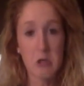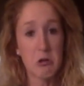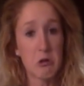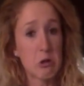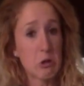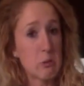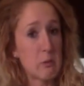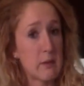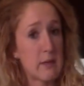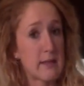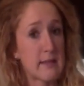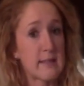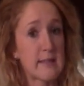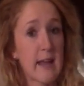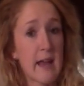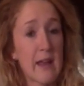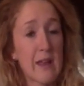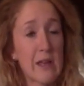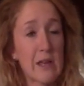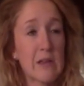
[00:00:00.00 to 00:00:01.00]
Could be a
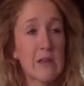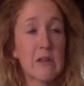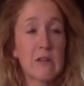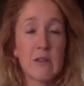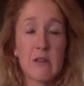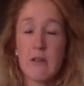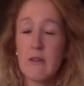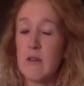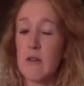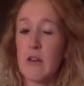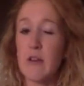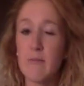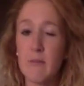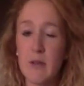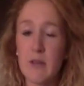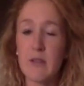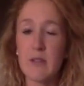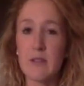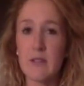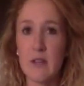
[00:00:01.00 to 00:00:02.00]
salad, could be
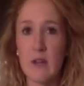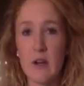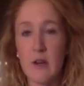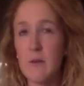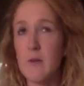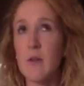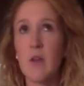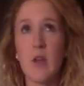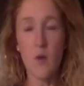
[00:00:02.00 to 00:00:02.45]
a dessert.